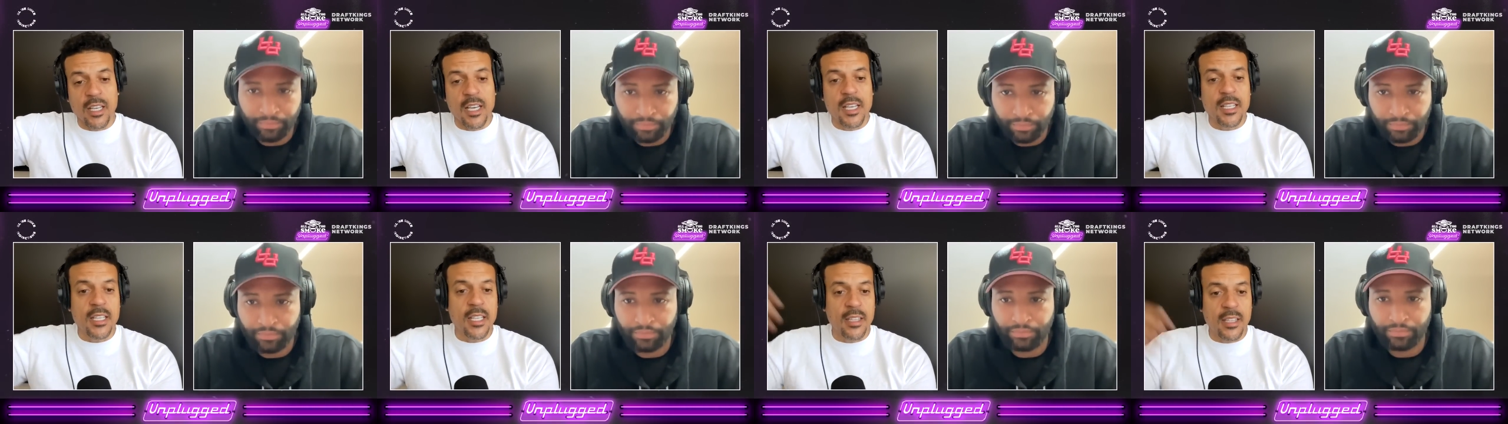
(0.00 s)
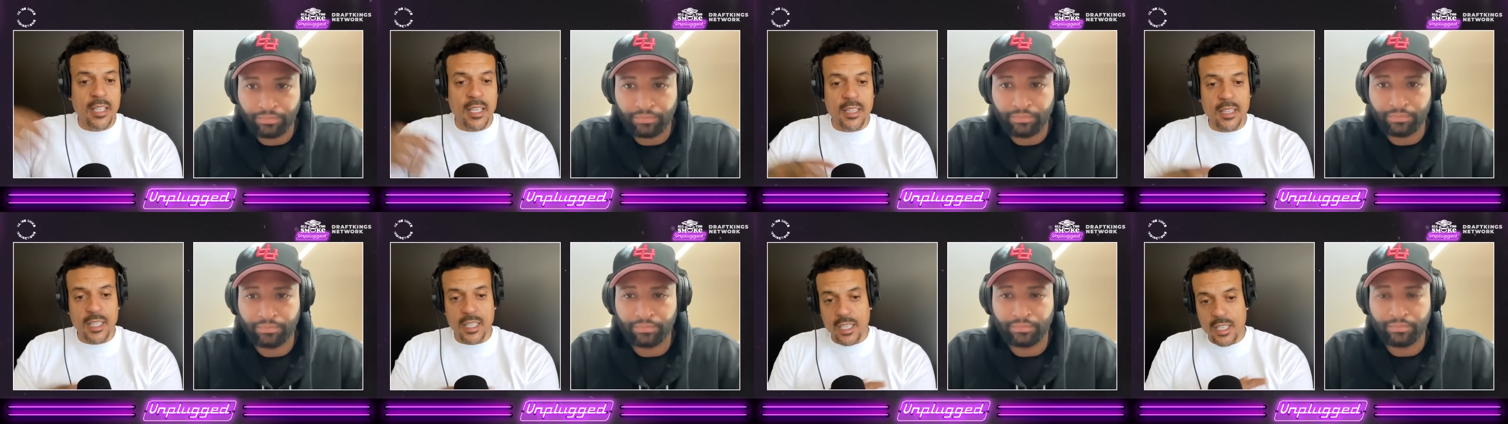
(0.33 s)
Speaker 1: that think
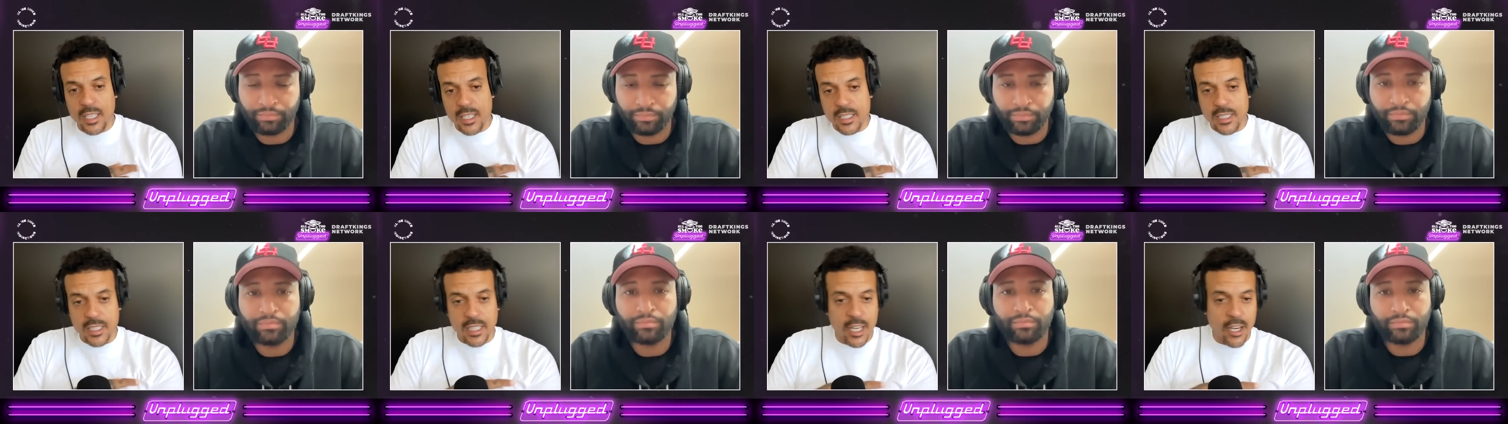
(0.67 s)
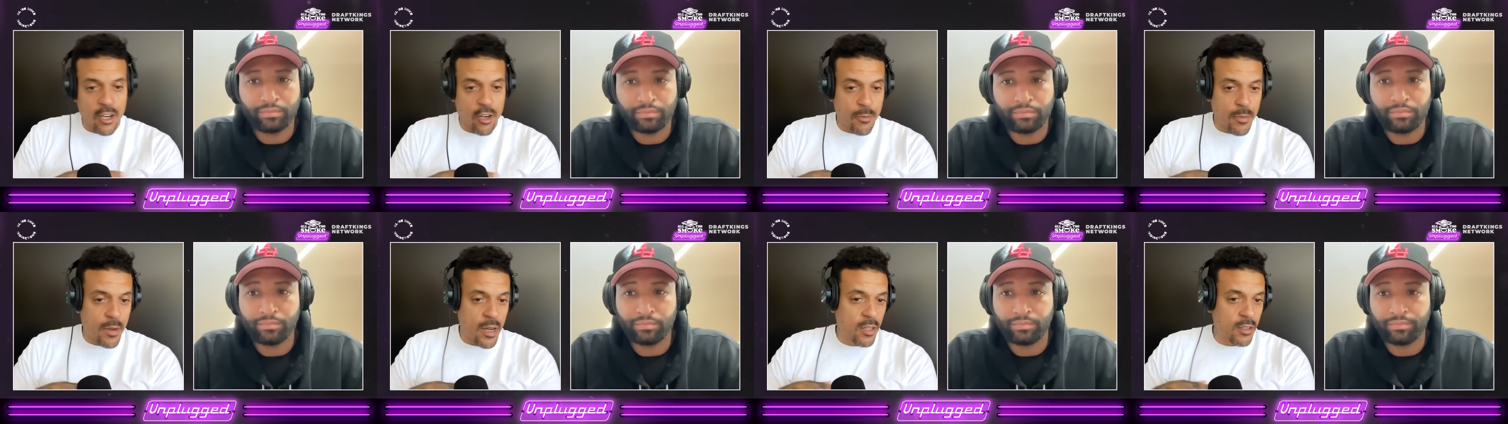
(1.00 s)
the kids care
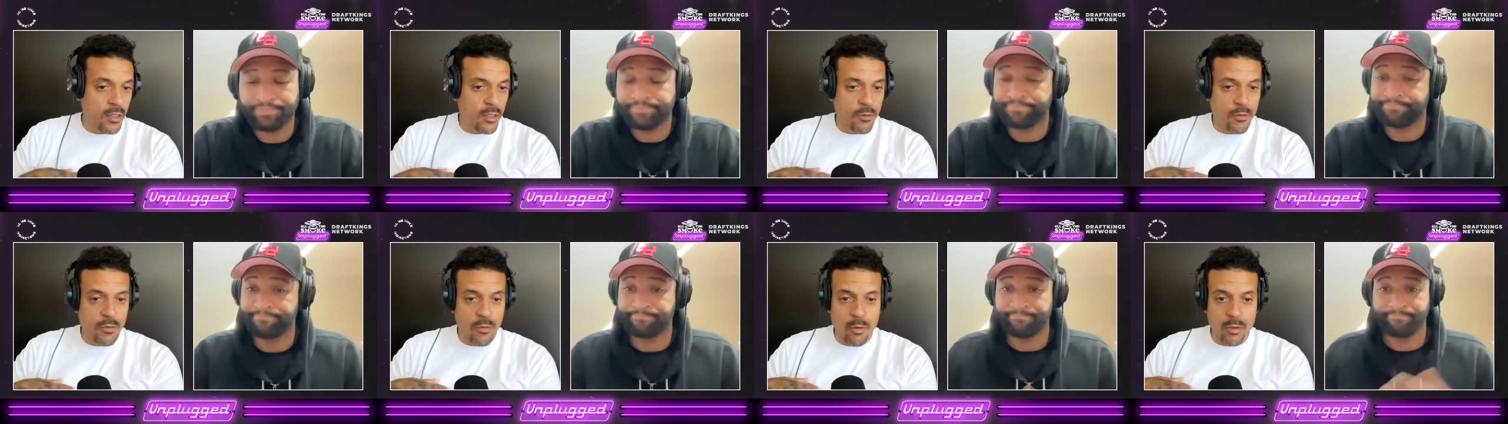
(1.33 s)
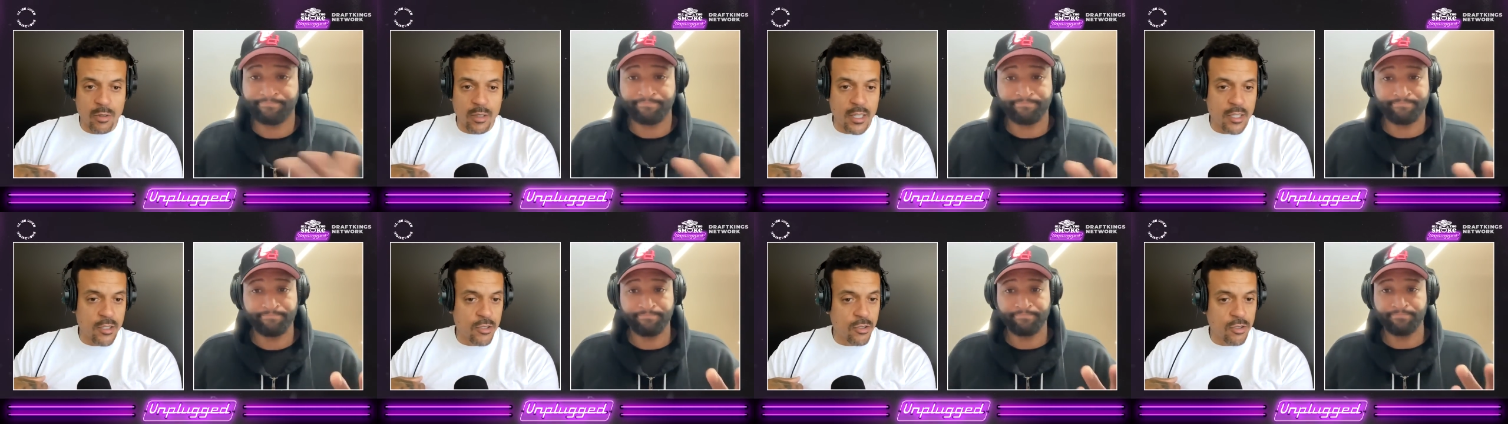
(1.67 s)
about the four
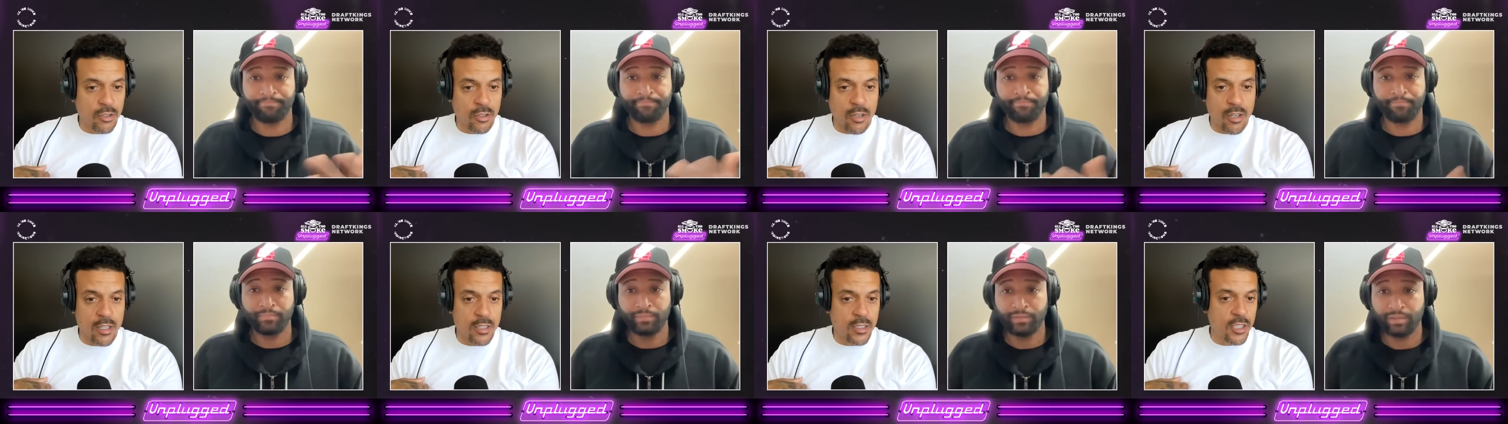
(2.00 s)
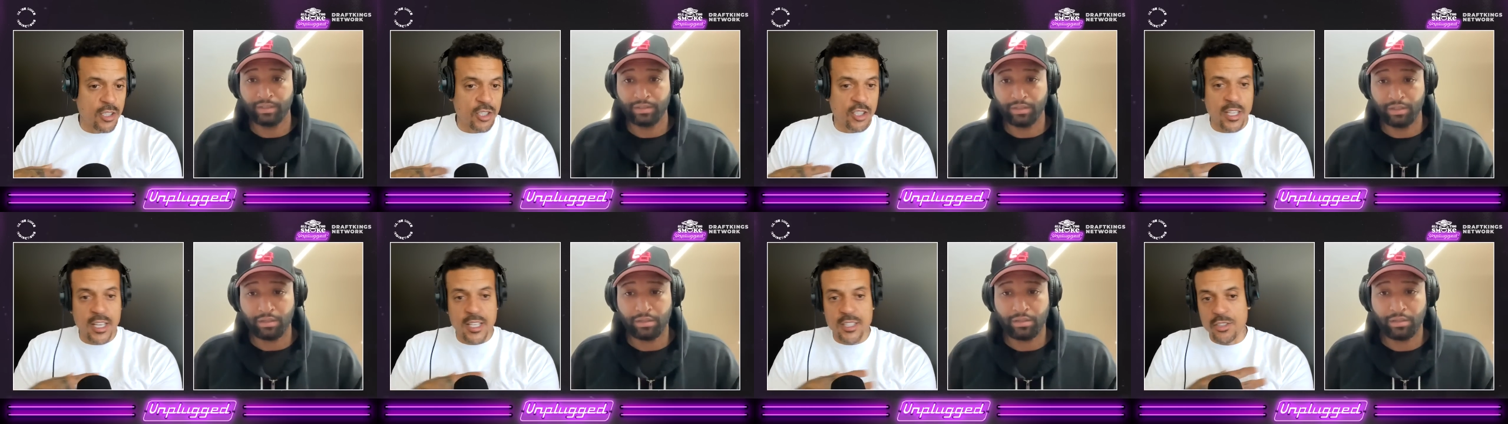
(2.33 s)
letters across the
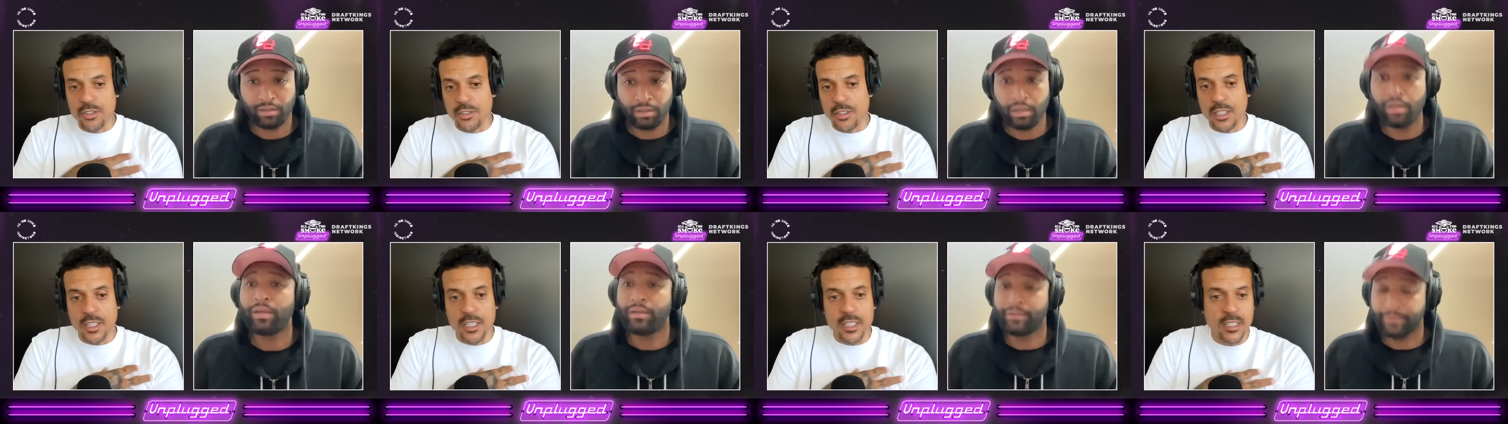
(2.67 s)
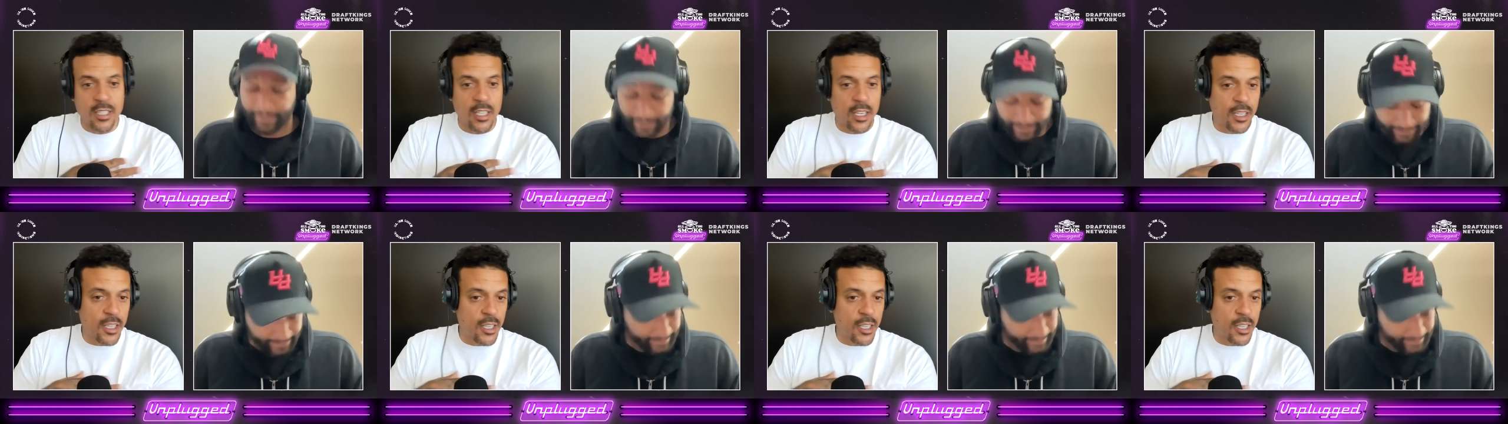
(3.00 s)
chest or the Kentucky